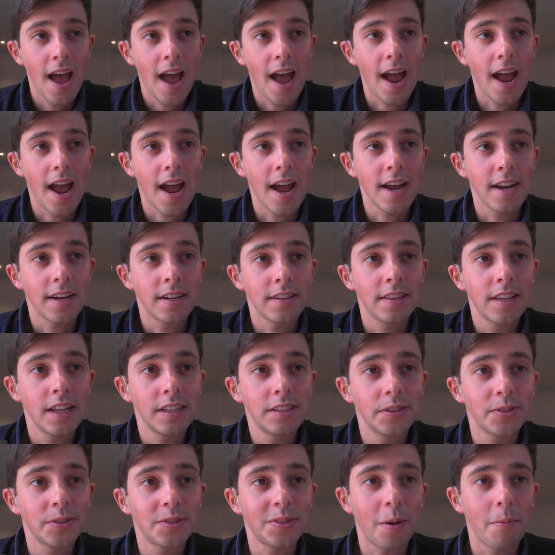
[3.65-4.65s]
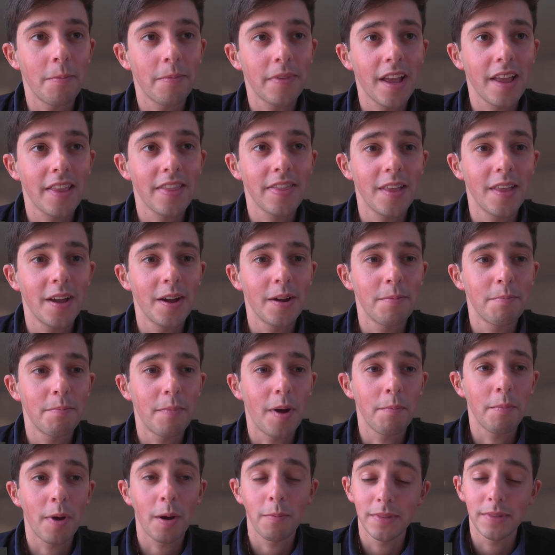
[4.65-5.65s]
And this is something that
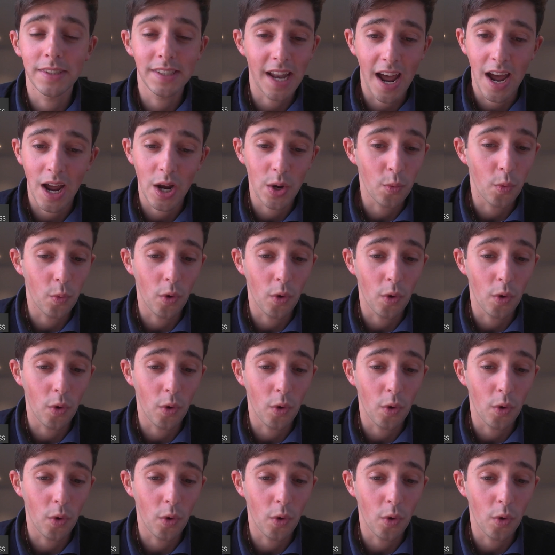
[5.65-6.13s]
my mum and dad